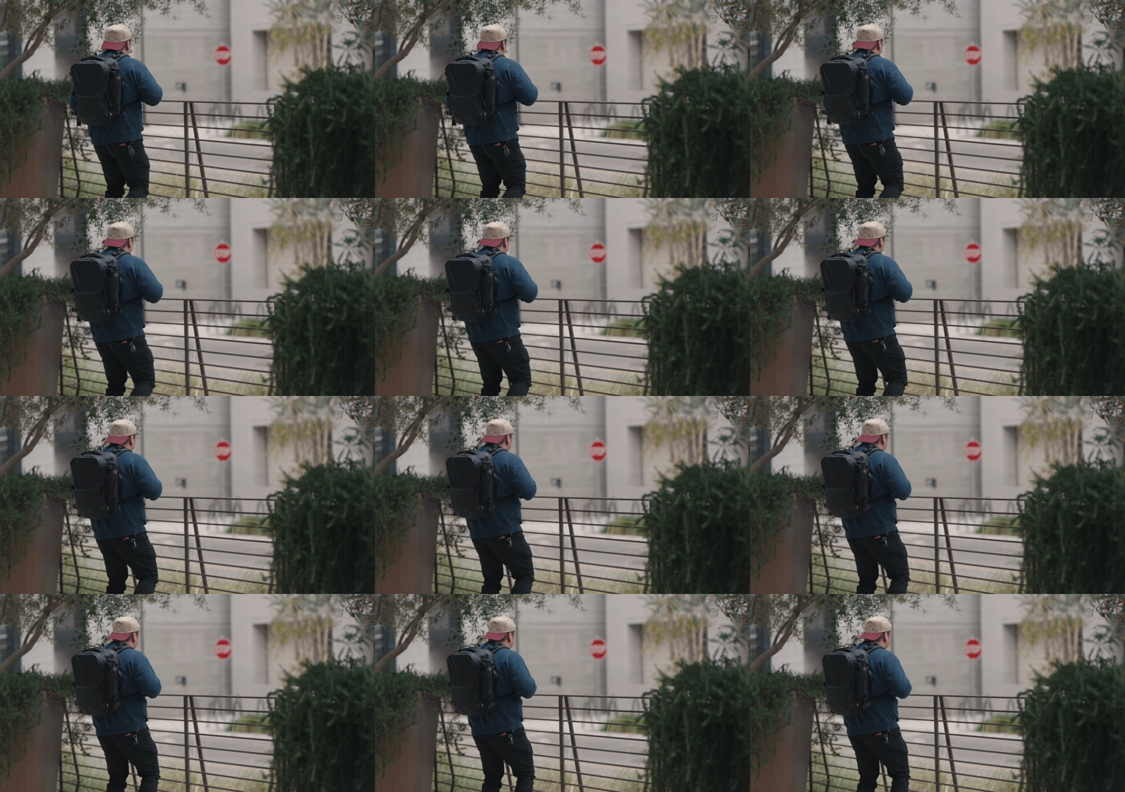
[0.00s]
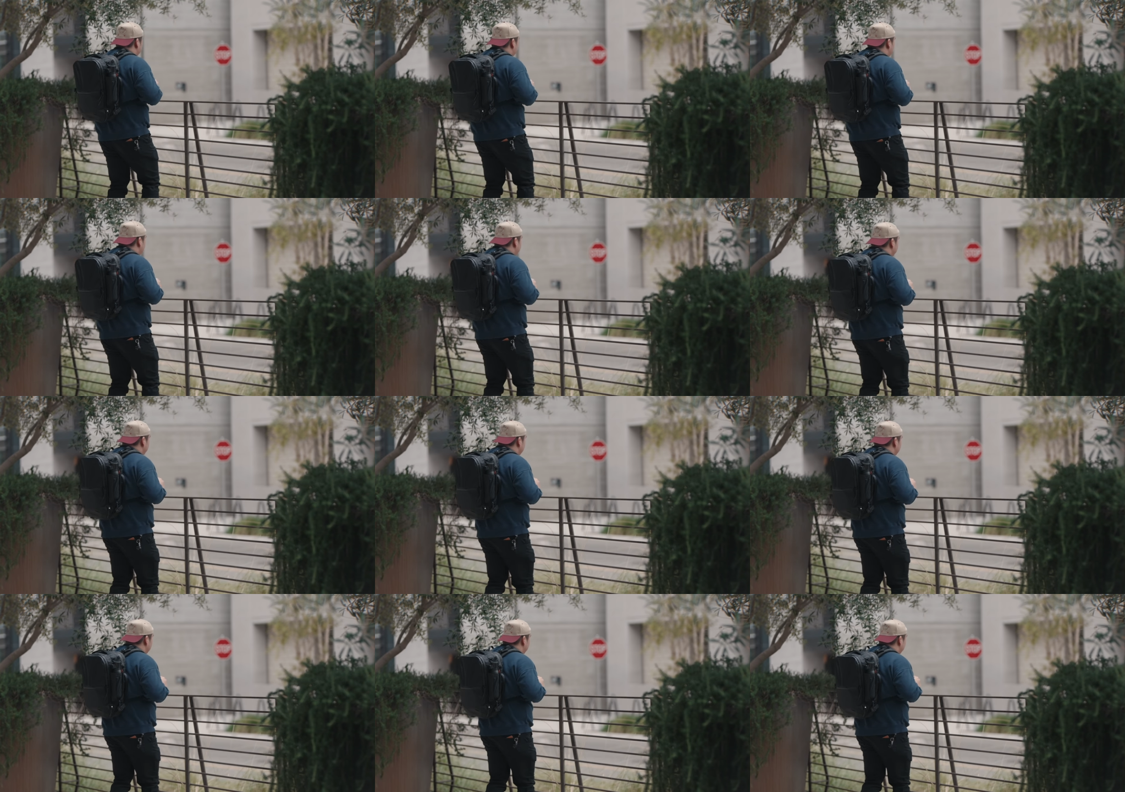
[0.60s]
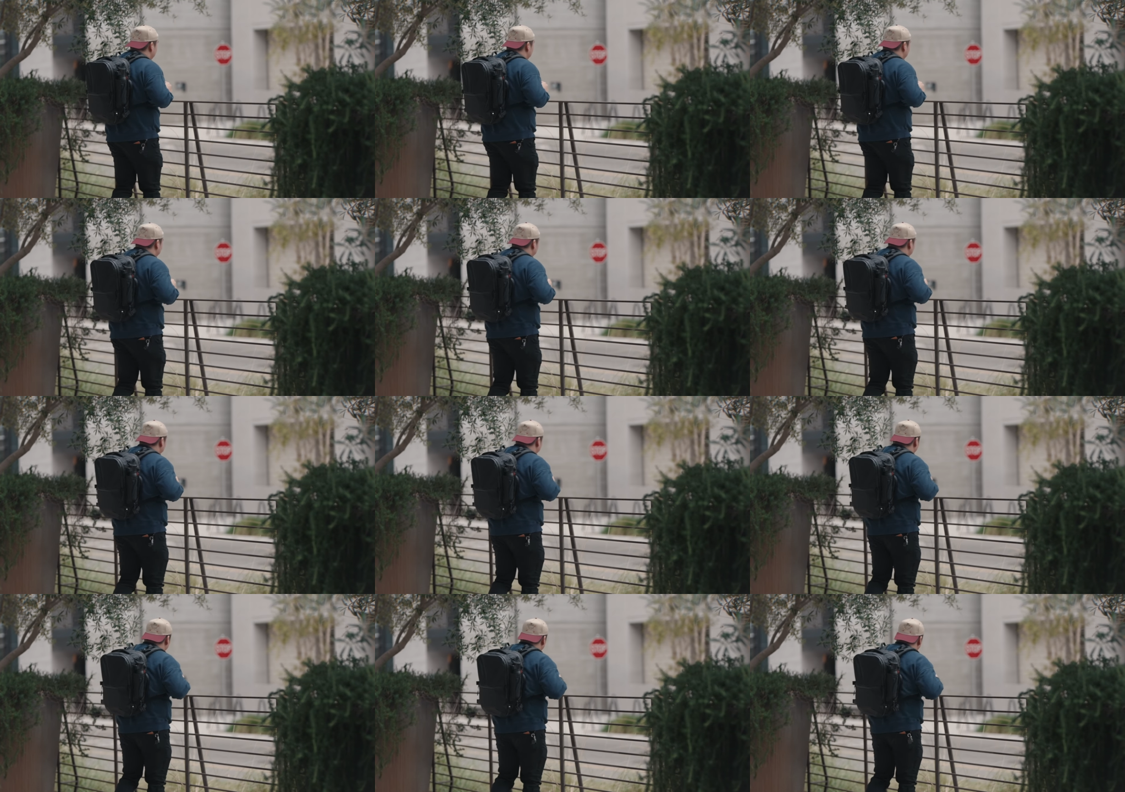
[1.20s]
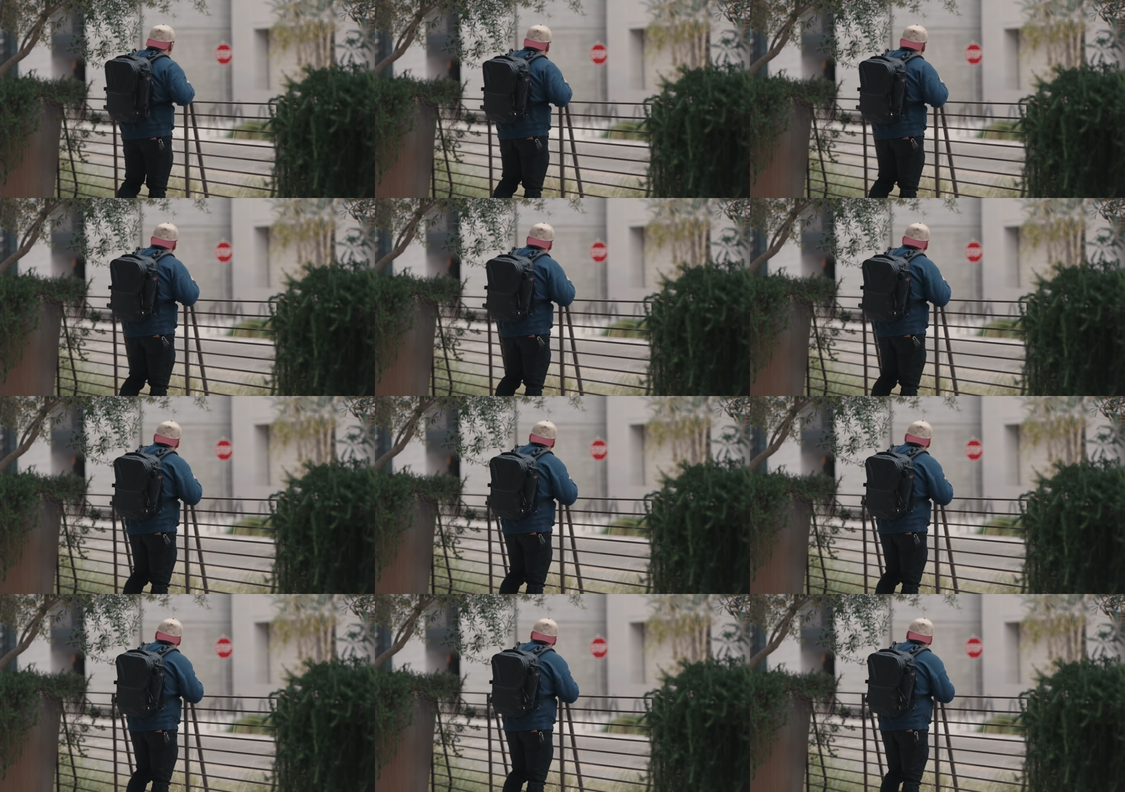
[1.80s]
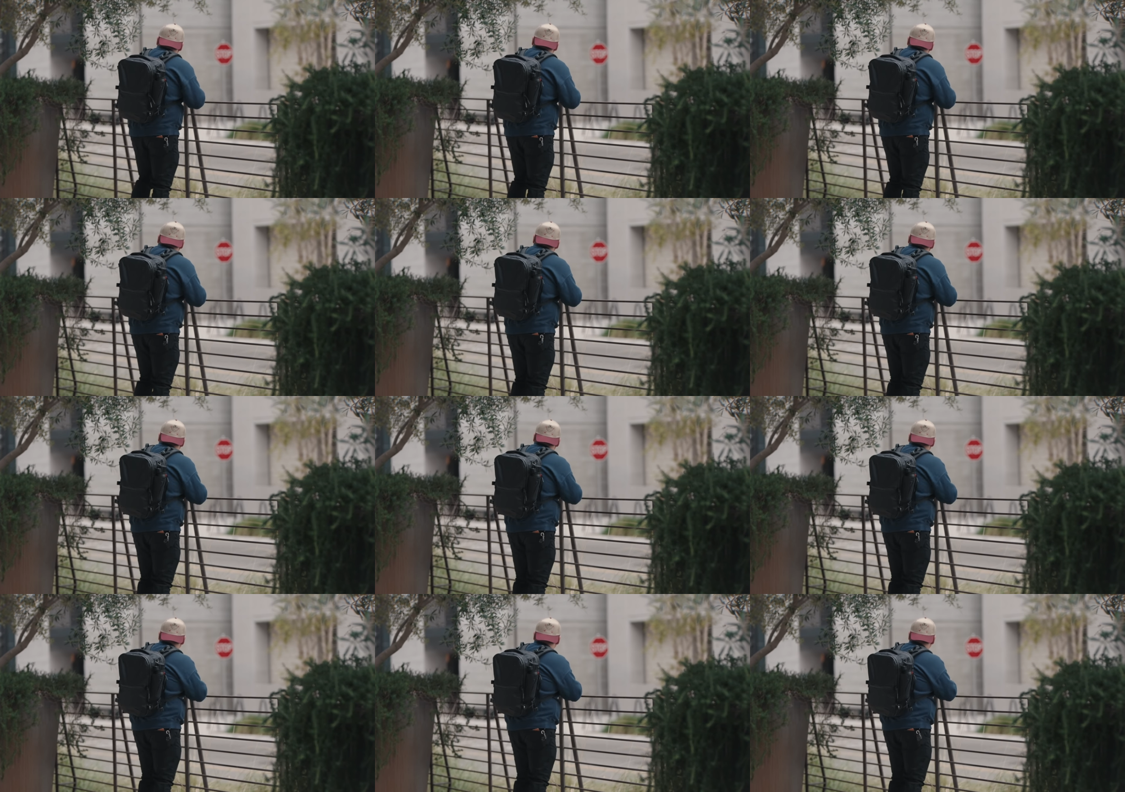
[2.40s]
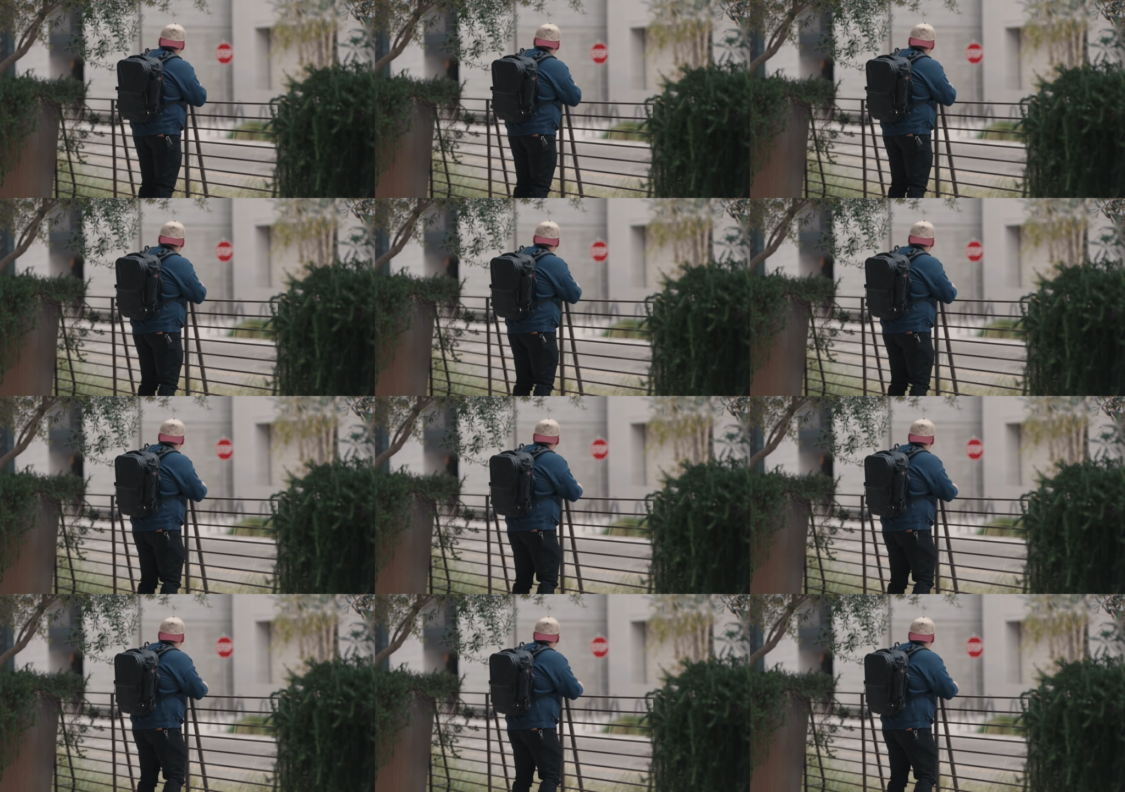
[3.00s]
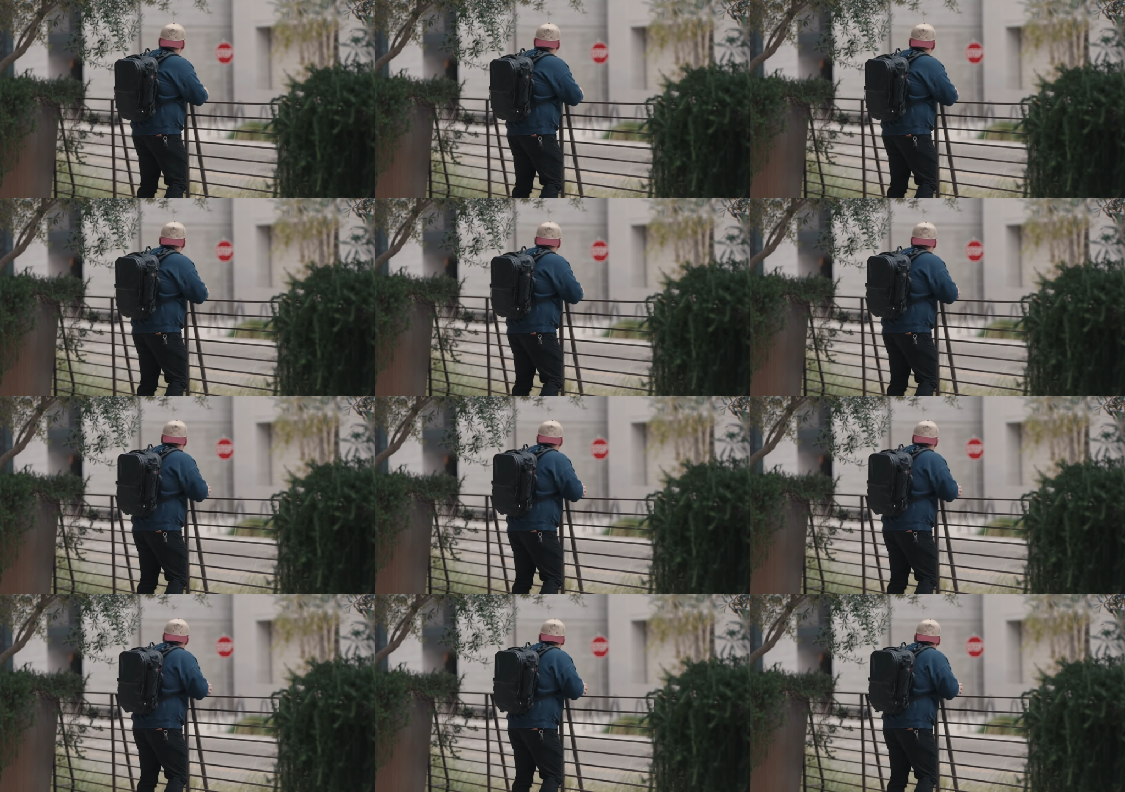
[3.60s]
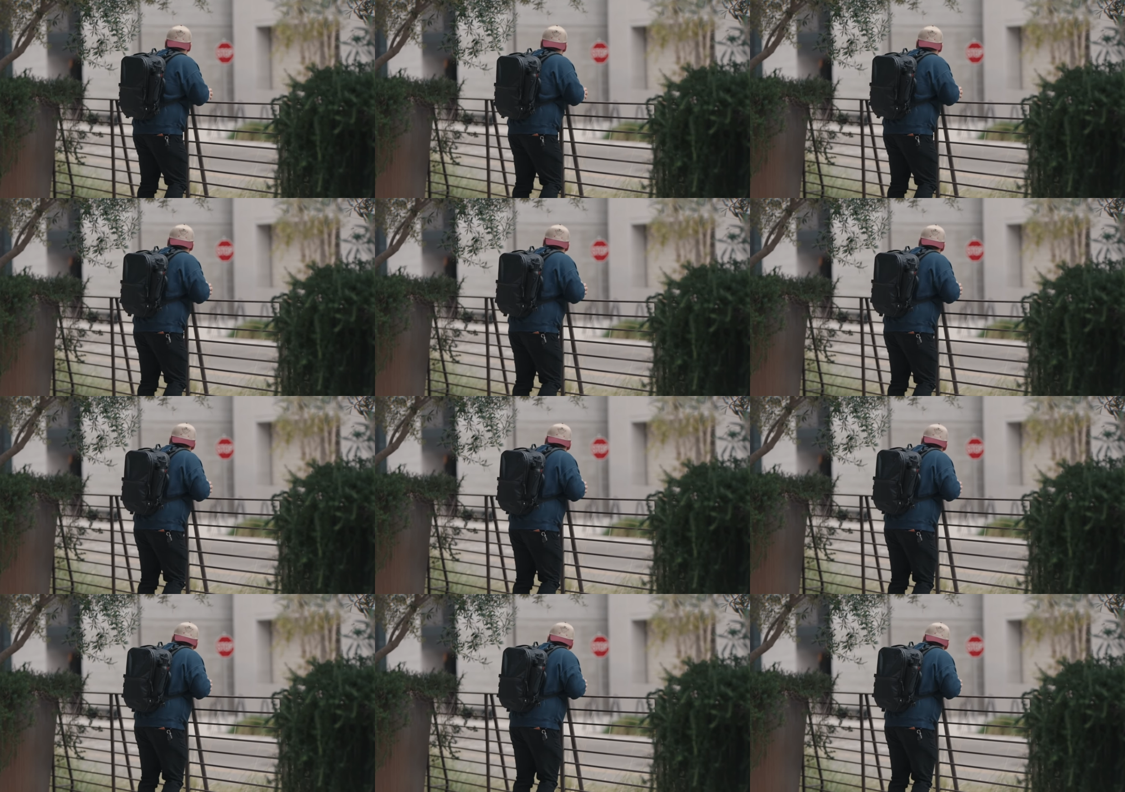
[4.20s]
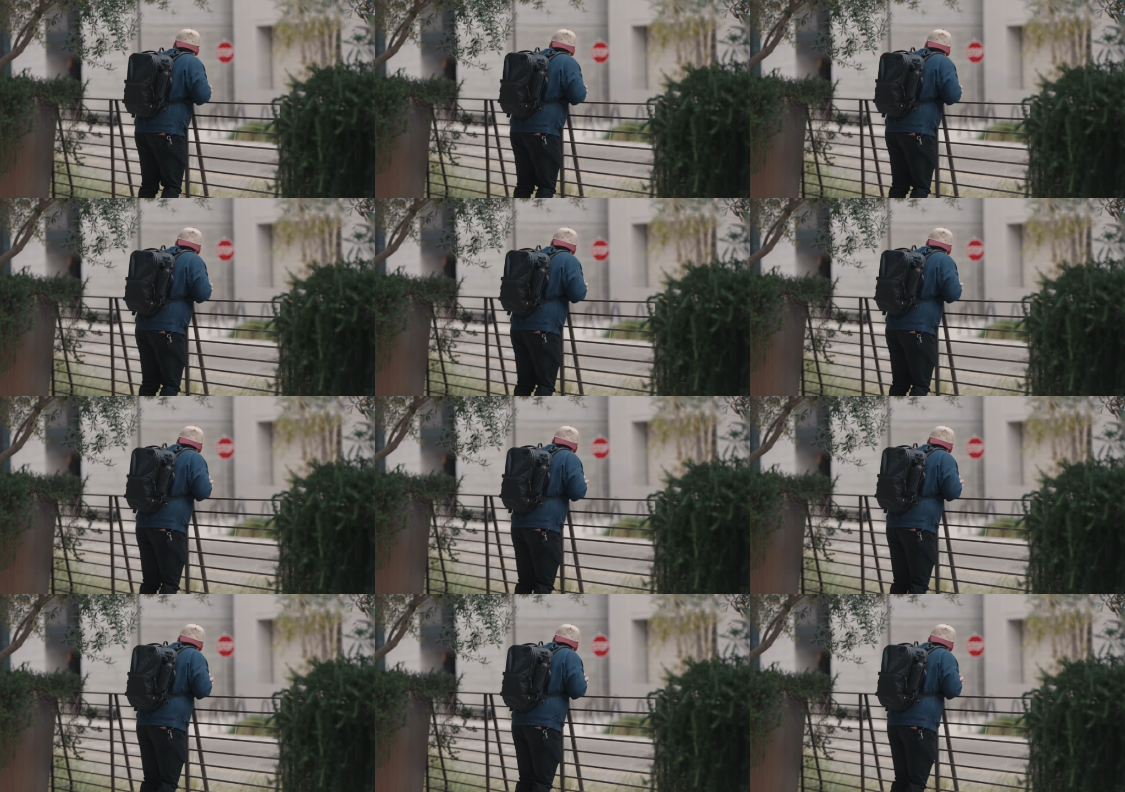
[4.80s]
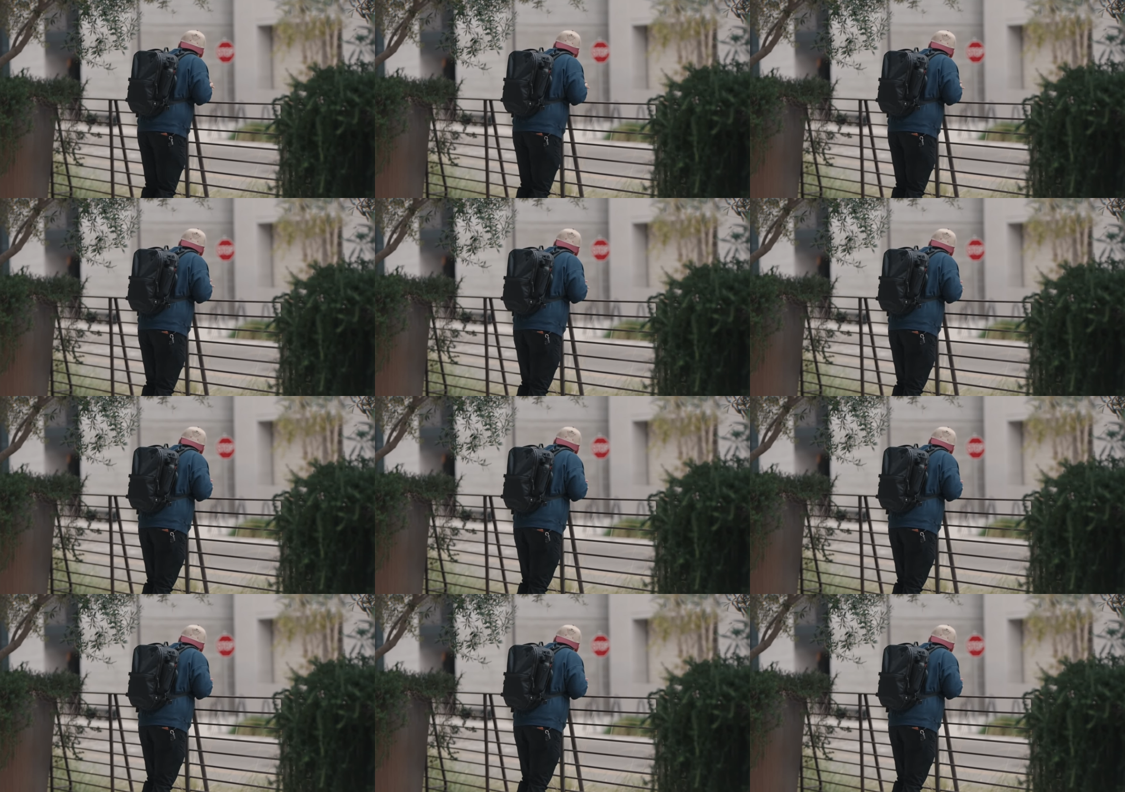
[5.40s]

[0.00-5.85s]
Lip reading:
Nobody's mouth can be seen.